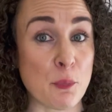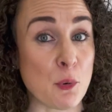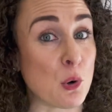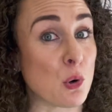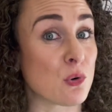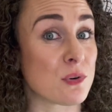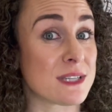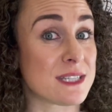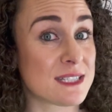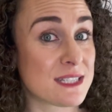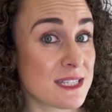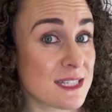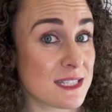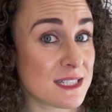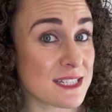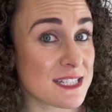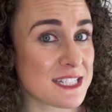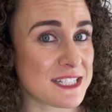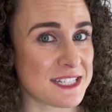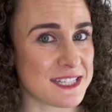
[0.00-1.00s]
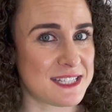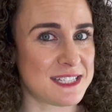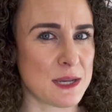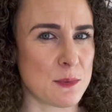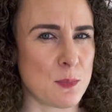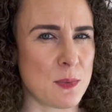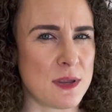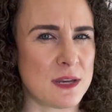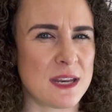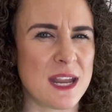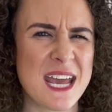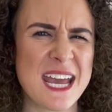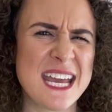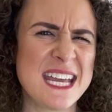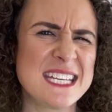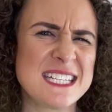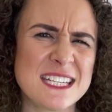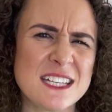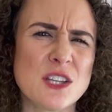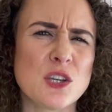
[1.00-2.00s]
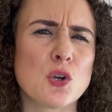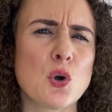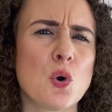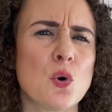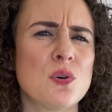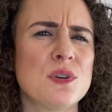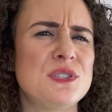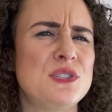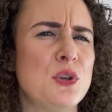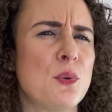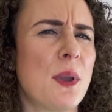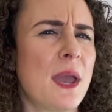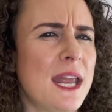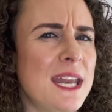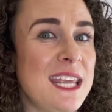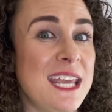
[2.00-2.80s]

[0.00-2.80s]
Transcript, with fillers: or assistance to someone didn't cause you any